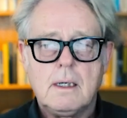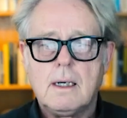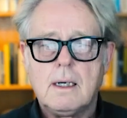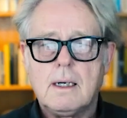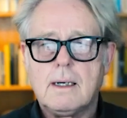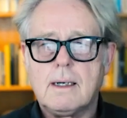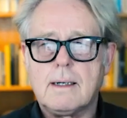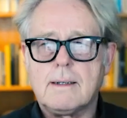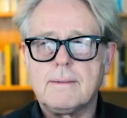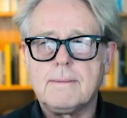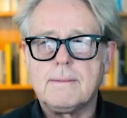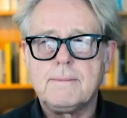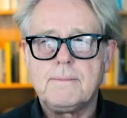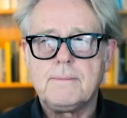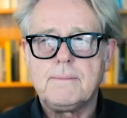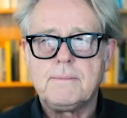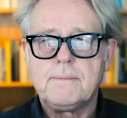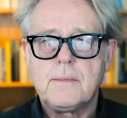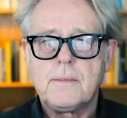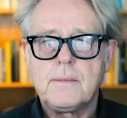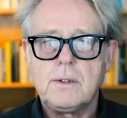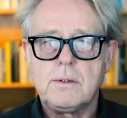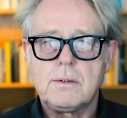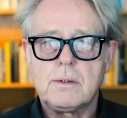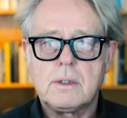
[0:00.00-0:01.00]
um,
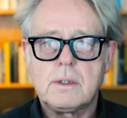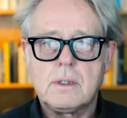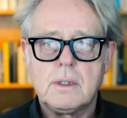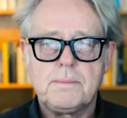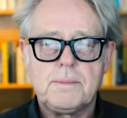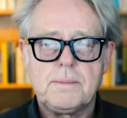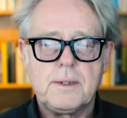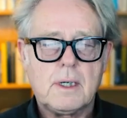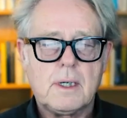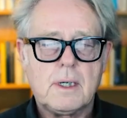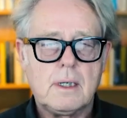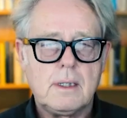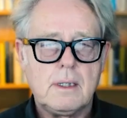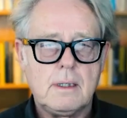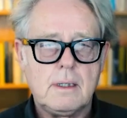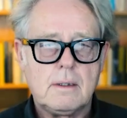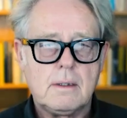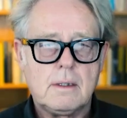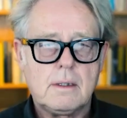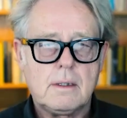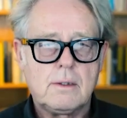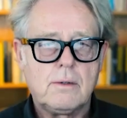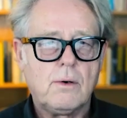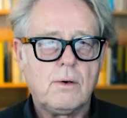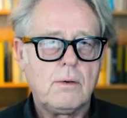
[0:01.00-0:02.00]
you typically
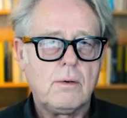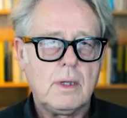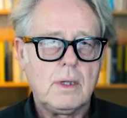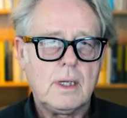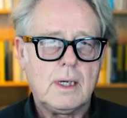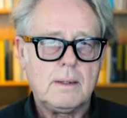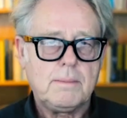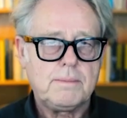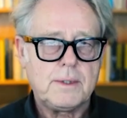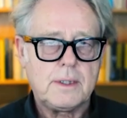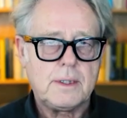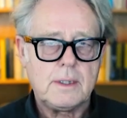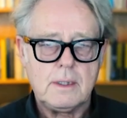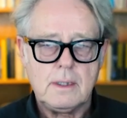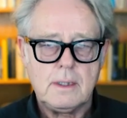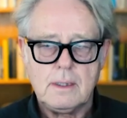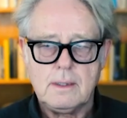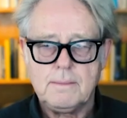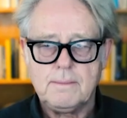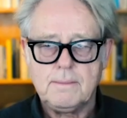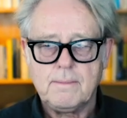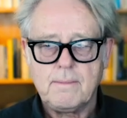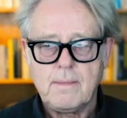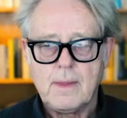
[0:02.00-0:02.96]
call up the